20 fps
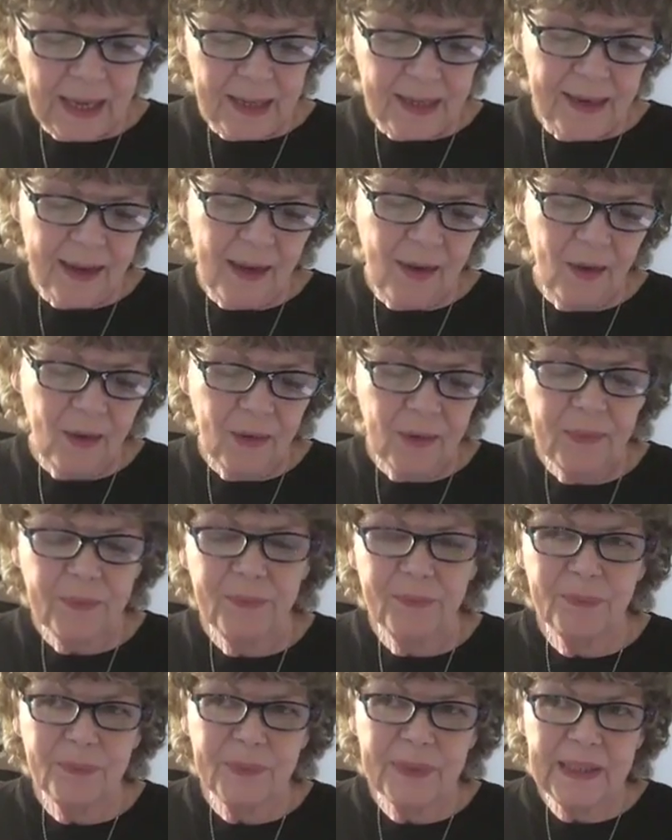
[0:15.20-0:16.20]
Now,
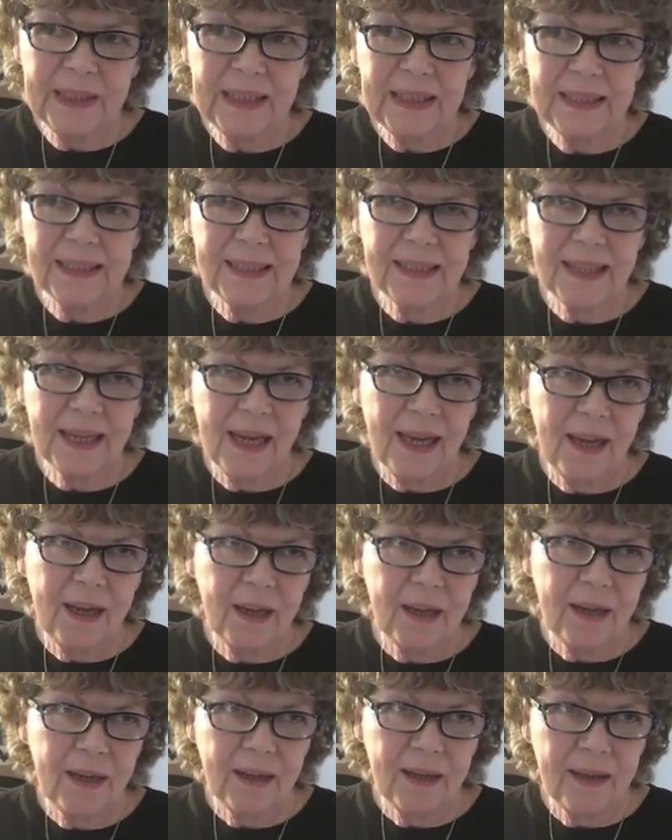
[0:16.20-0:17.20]
it's
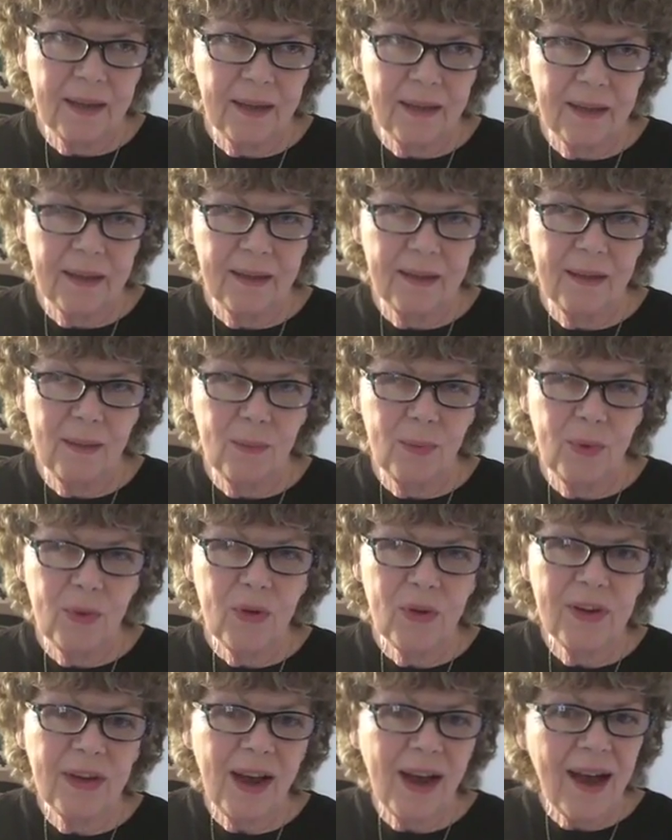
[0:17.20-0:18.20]
the
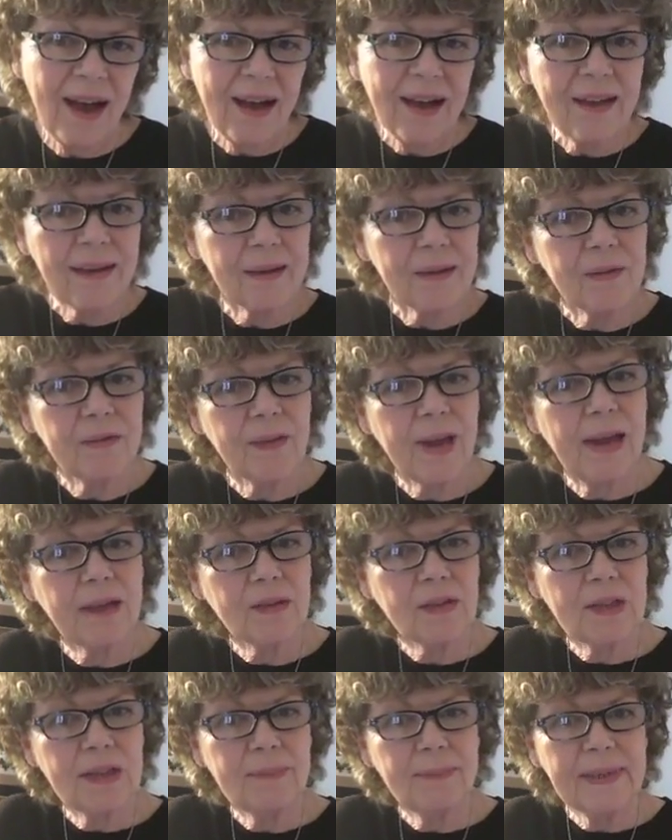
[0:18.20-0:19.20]
word Av
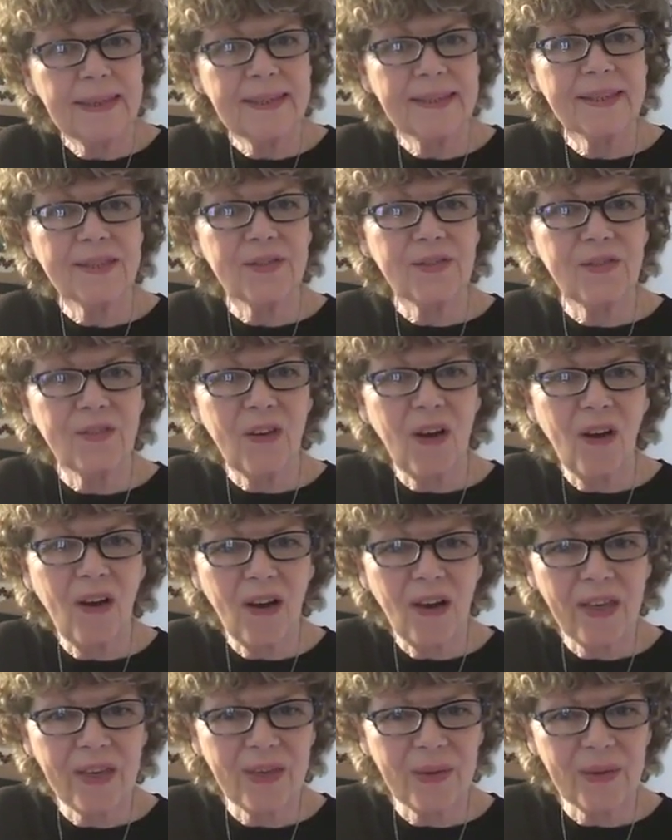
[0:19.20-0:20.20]
actually means
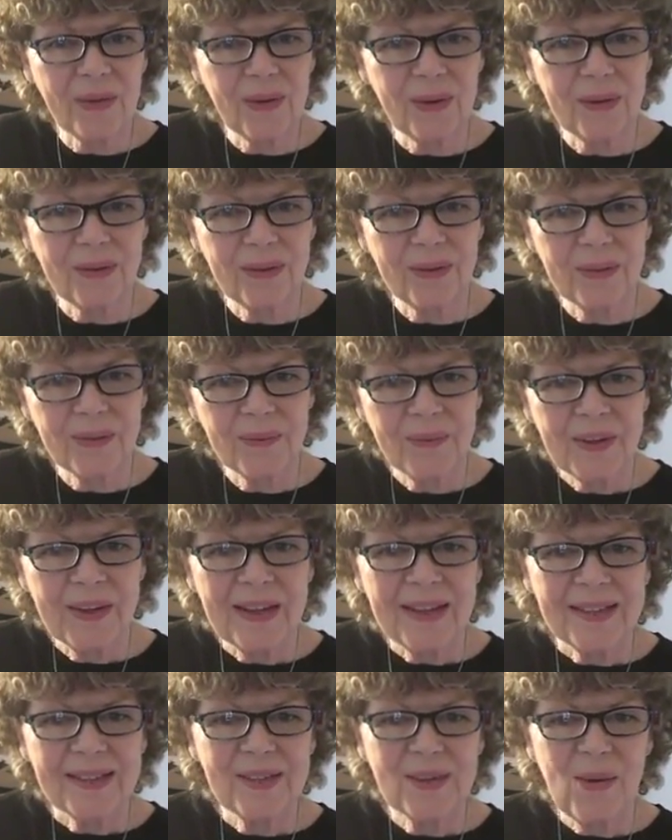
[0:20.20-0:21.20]
father.
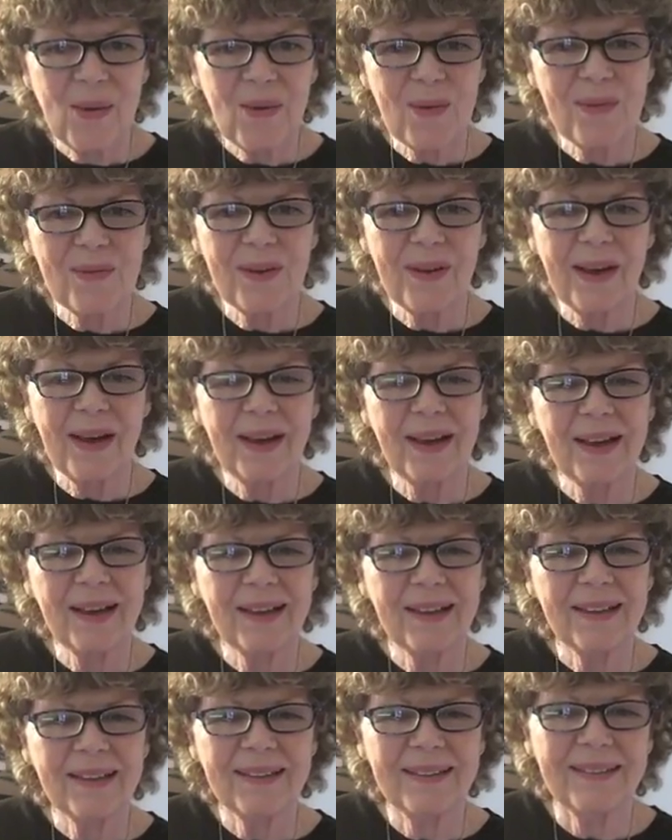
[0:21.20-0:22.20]
So
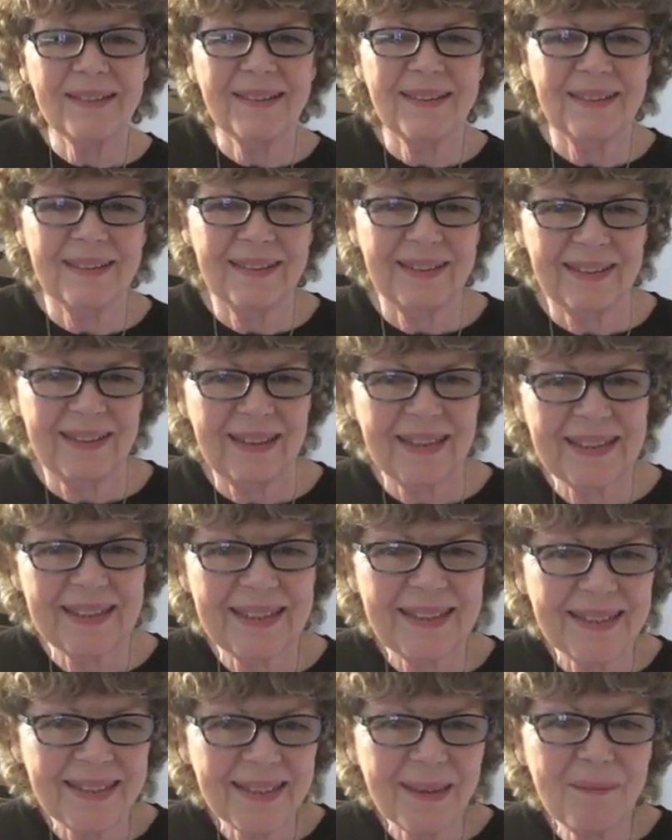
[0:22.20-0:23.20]
it
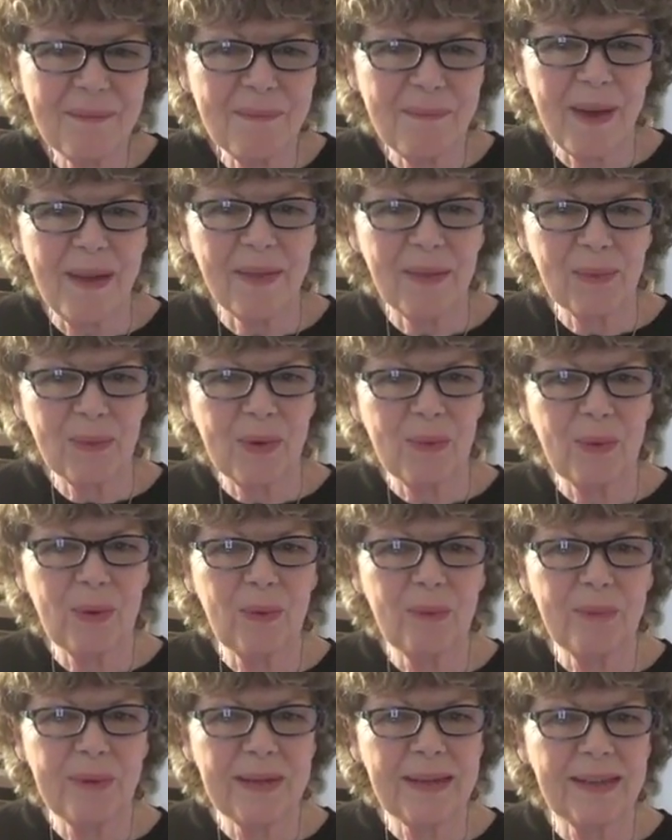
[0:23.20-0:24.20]
is a month where
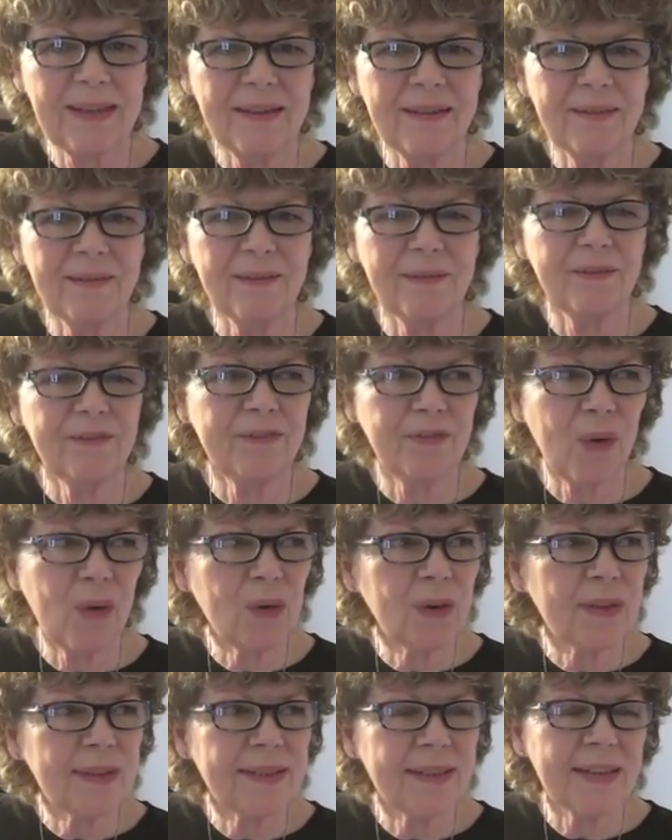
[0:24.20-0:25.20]
we'll be
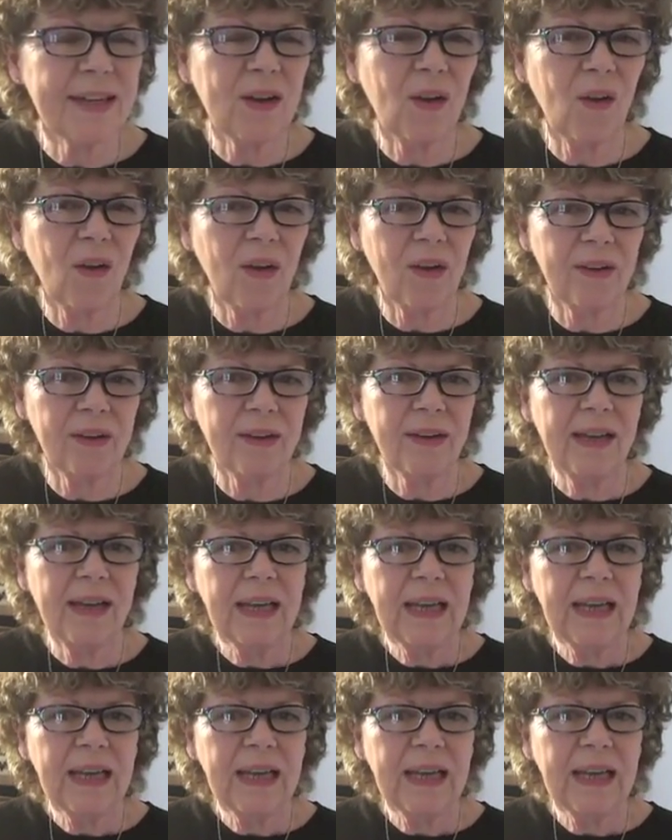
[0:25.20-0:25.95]
focusing on